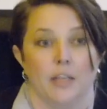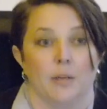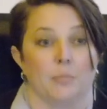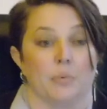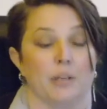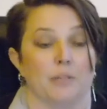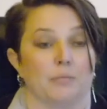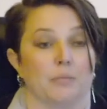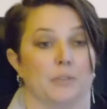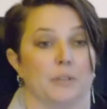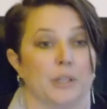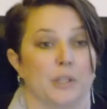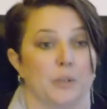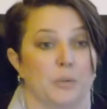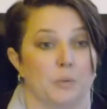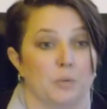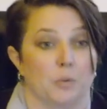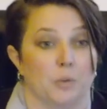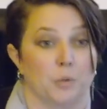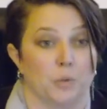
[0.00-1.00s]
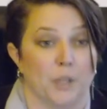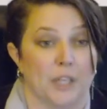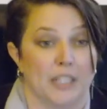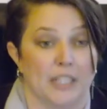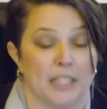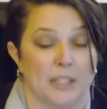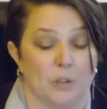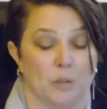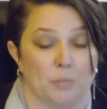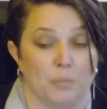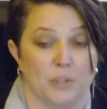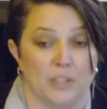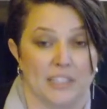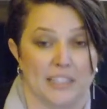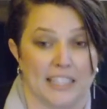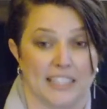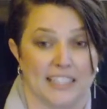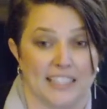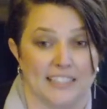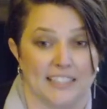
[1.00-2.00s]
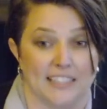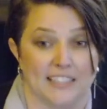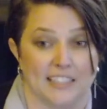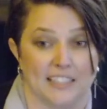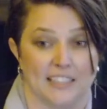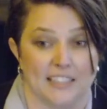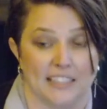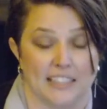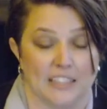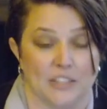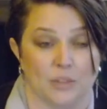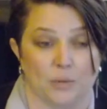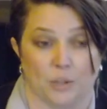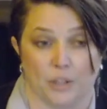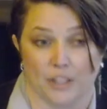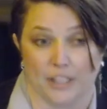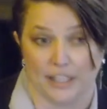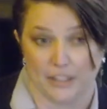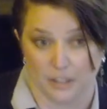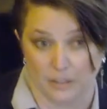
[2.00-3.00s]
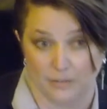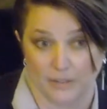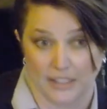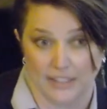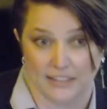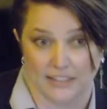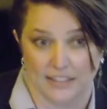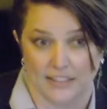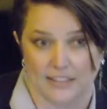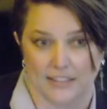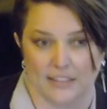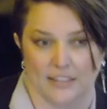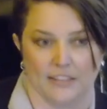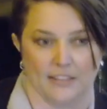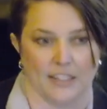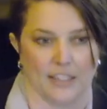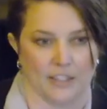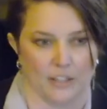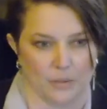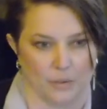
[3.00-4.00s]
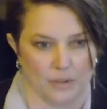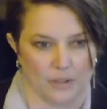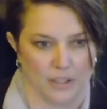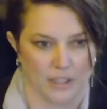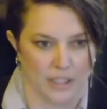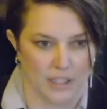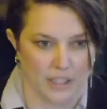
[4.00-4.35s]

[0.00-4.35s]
but if we're creating or building that consistency into our interfaces, then you